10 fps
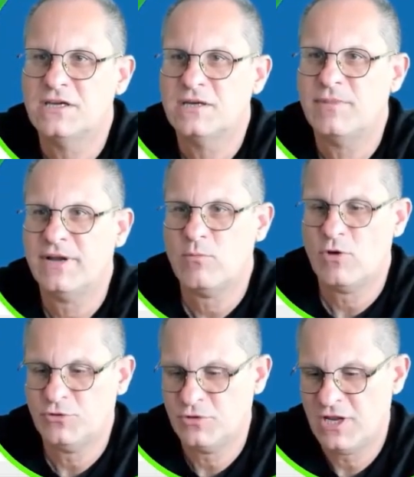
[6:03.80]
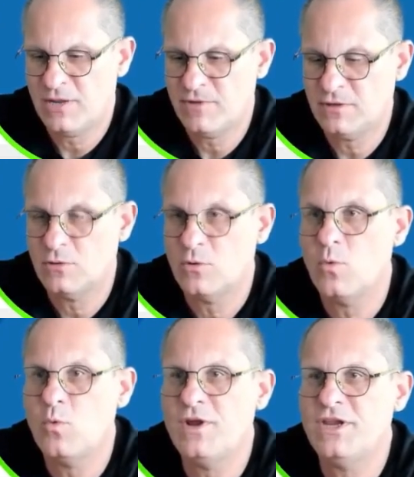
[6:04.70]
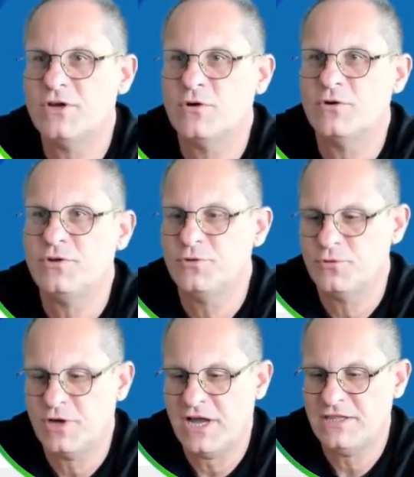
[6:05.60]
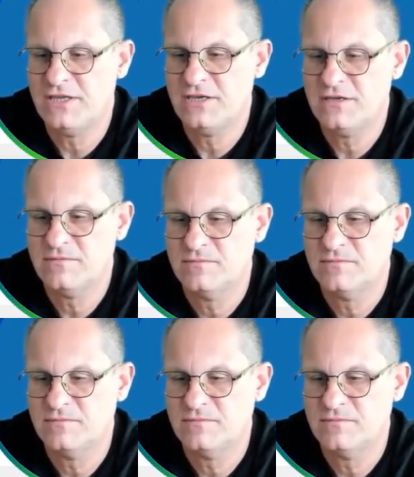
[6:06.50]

but I want to name it Video UUID